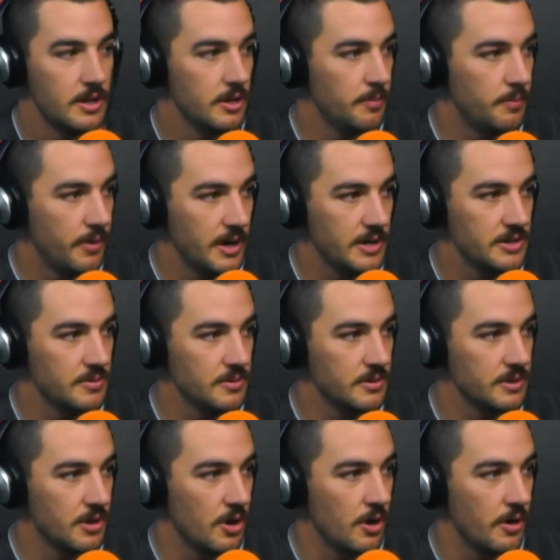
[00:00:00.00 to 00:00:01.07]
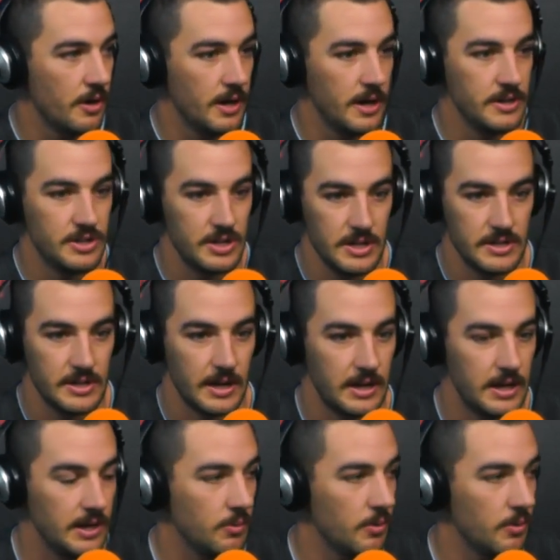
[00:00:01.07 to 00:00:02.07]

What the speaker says: the pressure was on, and geez, they kicked